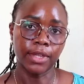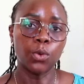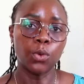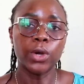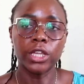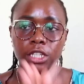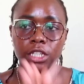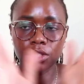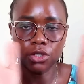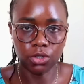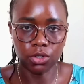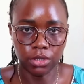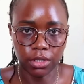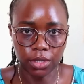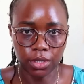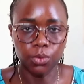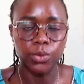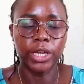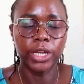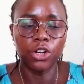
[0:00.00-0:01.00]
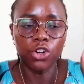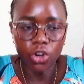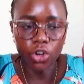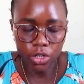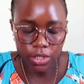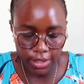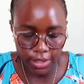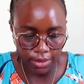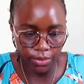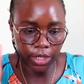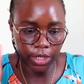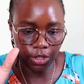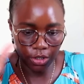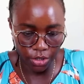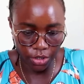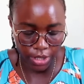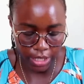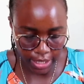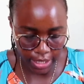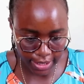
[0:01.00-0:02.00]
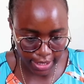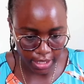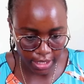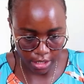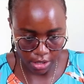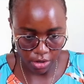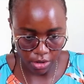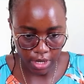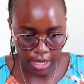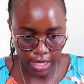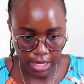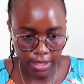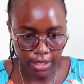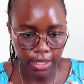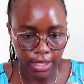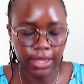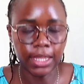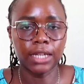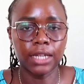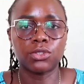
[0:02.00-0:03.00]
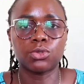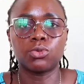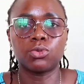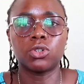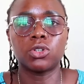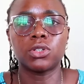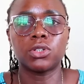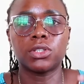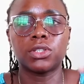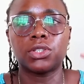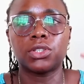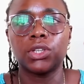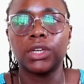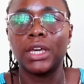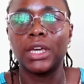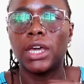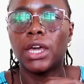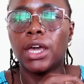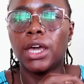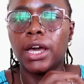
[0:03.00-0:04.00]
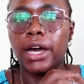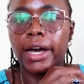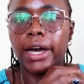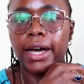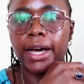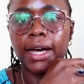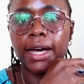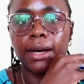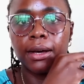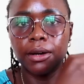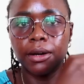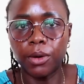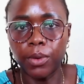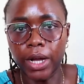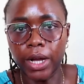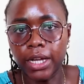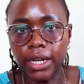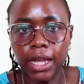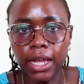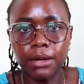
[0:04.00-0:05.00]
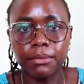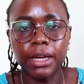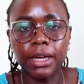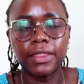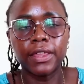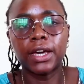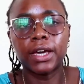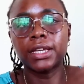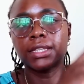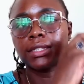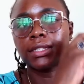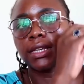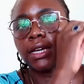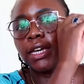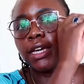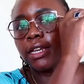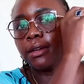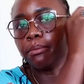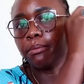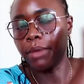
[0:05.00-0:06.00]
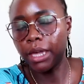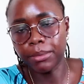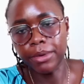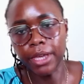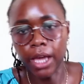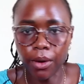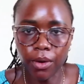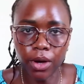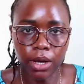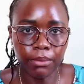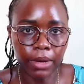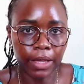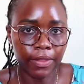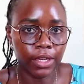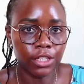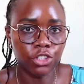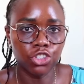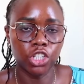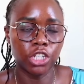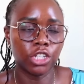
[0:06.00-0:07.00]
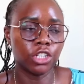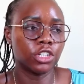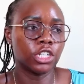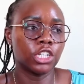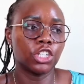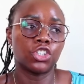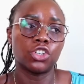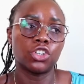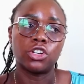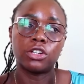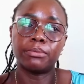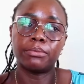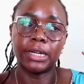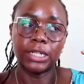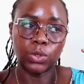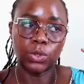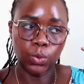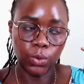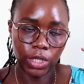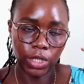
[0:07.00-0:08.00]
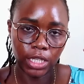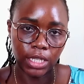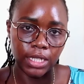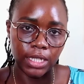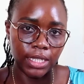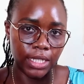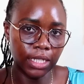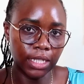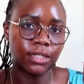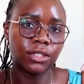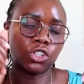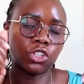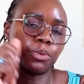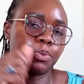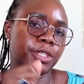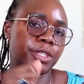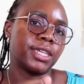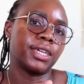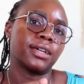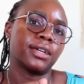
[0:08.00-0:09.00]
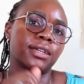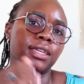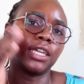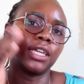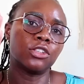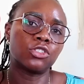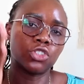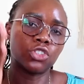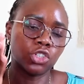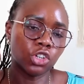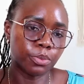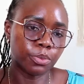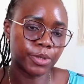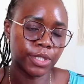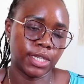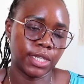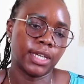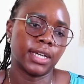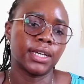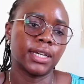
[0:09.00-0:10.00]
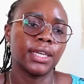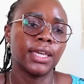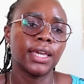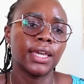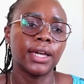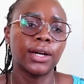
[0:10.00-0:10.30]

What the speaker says: We're just not. We're not doing it any longer. That was our grandmothers and maybe our mother's generation, but it stops here. It stops here.